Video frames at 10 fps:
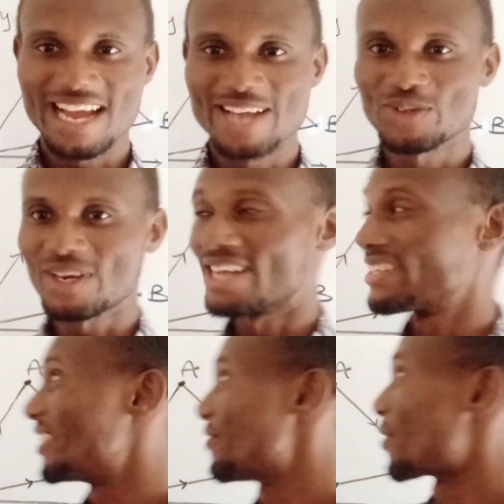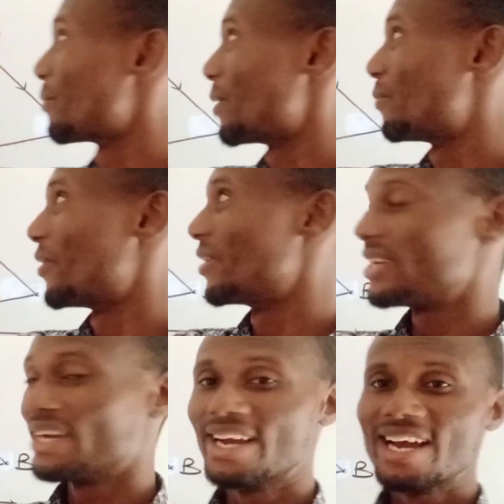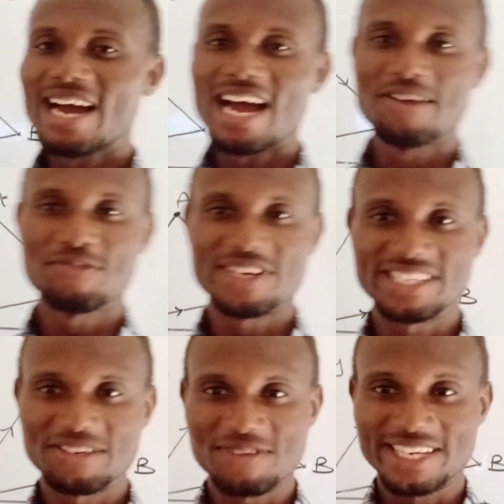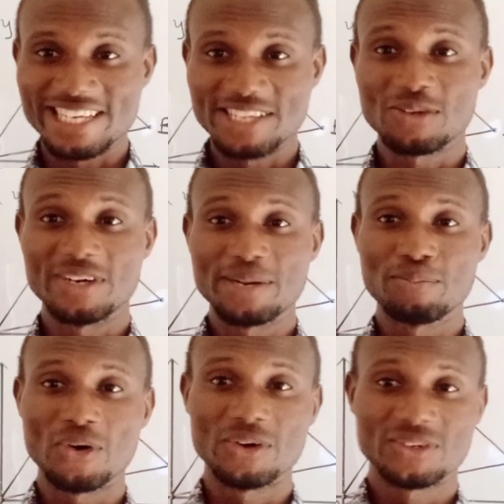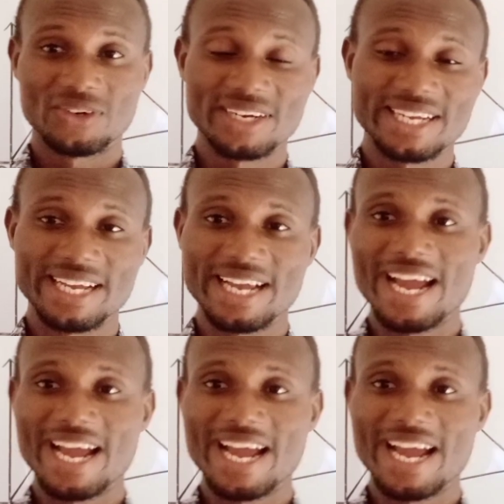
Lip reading: As you can see from the board, I've written vectors on the board, okay?